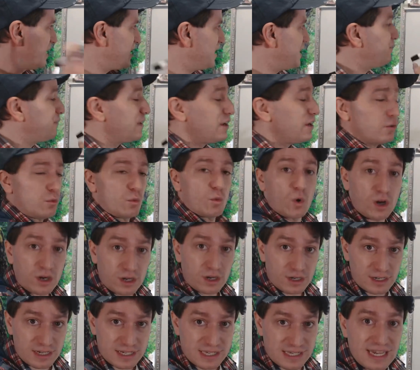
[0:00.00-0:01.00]
if it
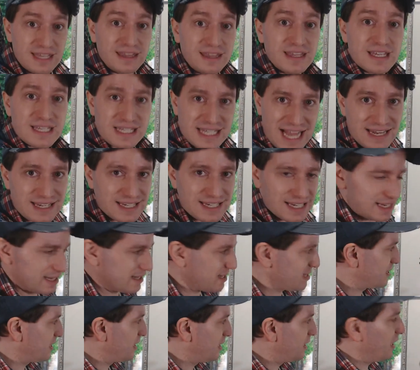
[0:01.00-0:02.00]
works in the
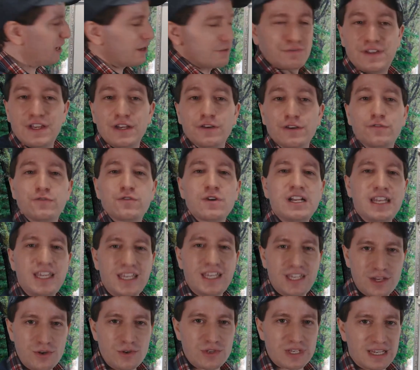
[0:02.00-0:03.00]
sentence, feel free to
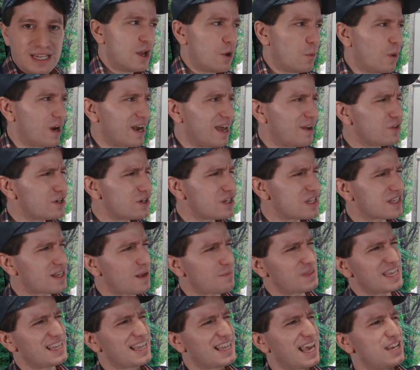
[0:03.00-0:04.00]
use it whenever it's
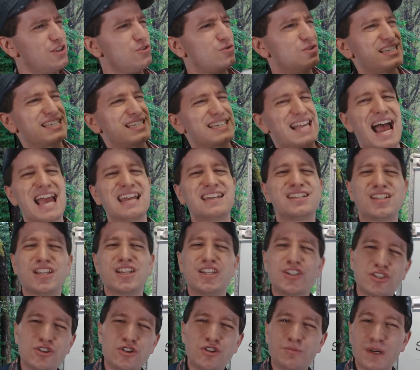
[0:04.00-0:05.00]
something that you decided to
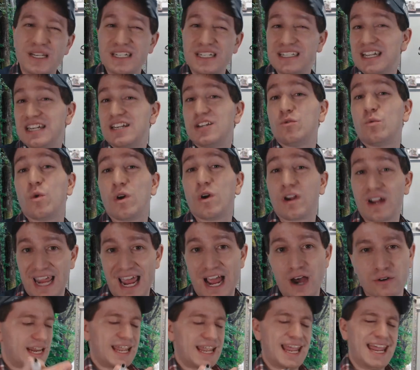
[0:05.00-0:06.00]
do but didn't work
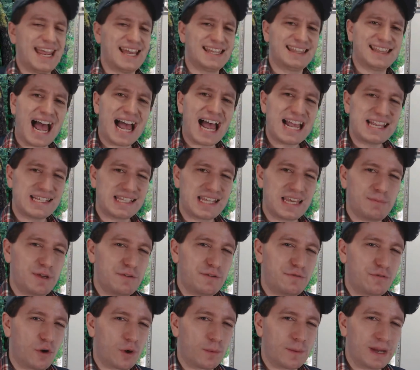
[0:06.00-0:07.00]
out. And last thing
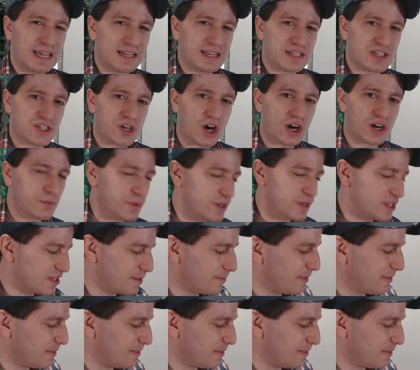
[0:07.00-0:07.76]
before we get started with some